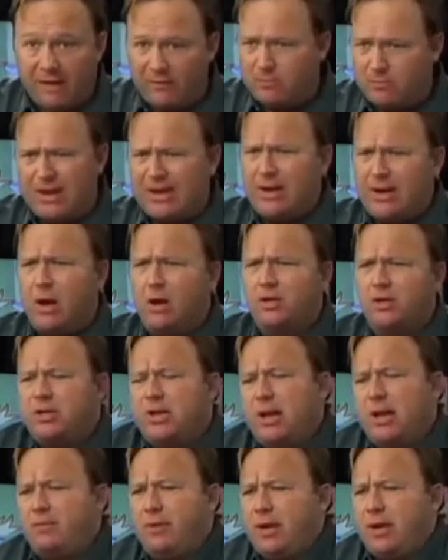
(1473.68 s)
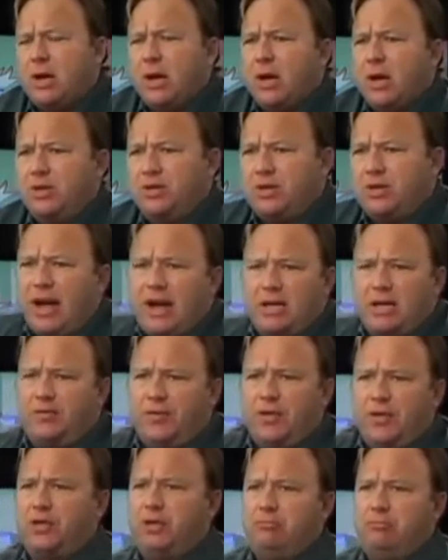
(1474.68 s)
Everybody knows in every science
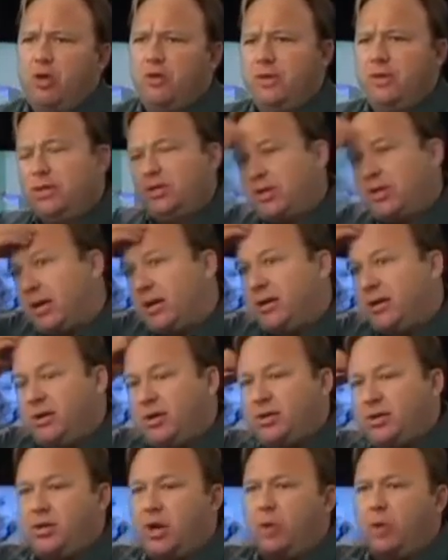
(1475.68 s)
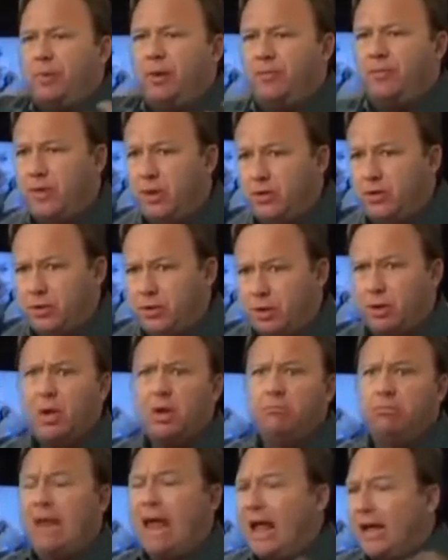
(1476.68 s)
fiction movie set in a dystopic future,
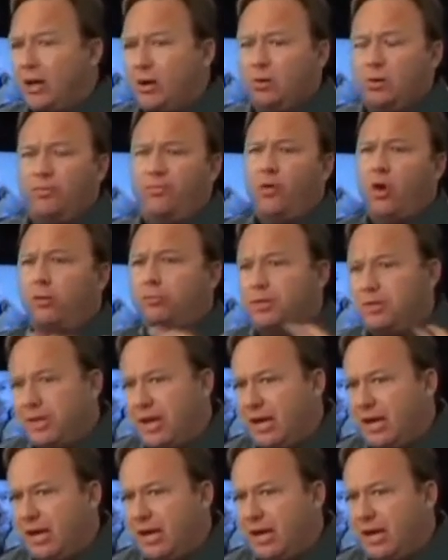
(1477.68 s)
black uniform,